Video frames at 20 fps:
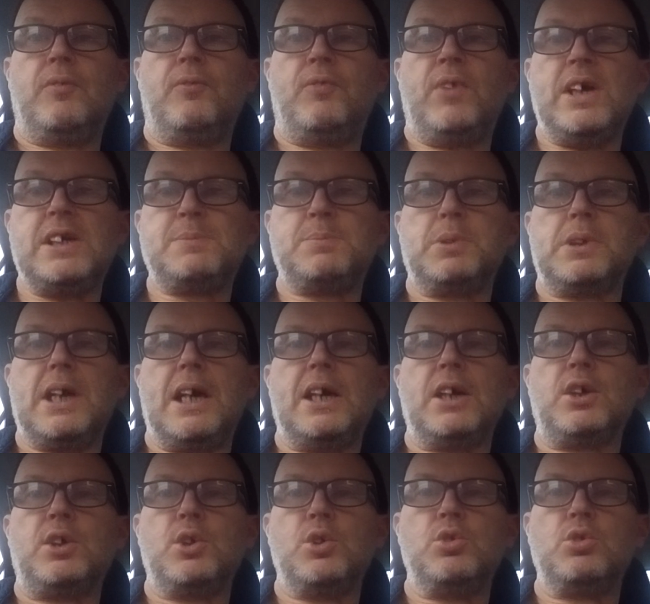Facebook
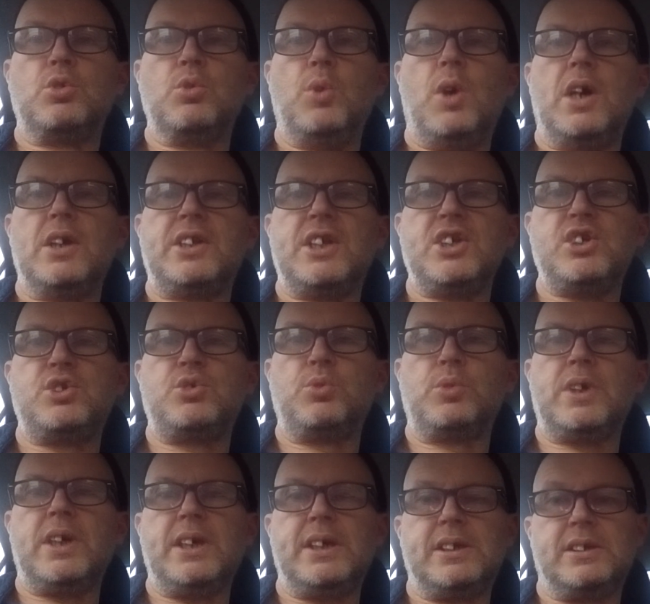and Google are digital
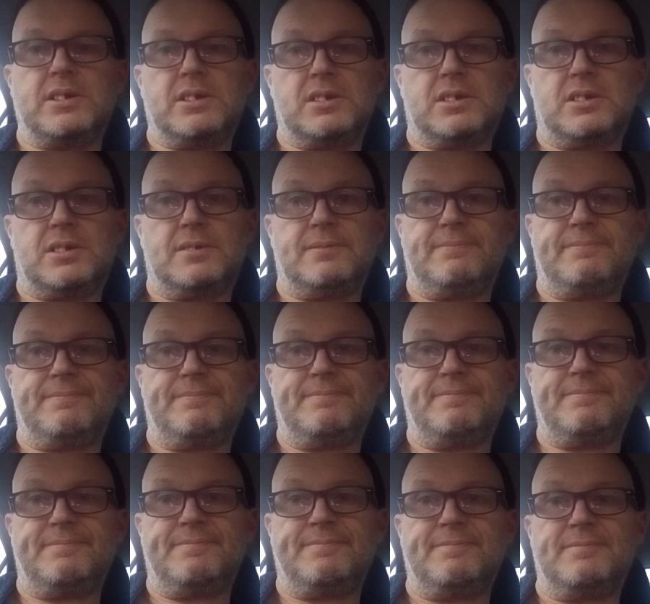kings.
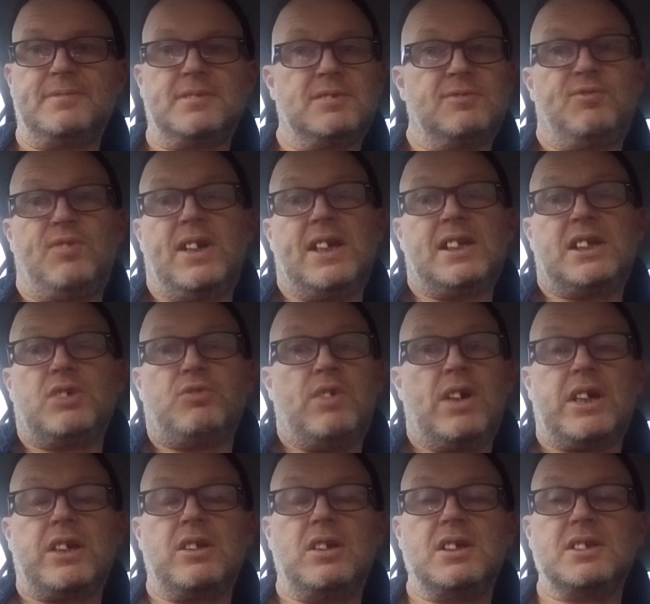Failure to
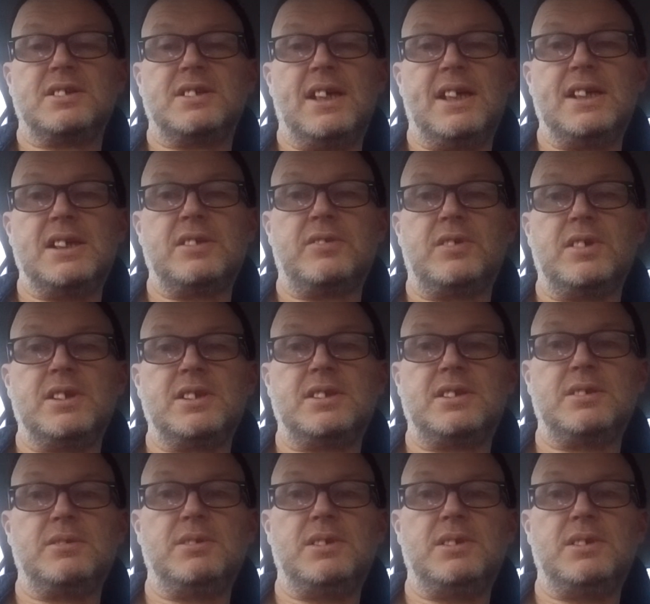recognise that is, is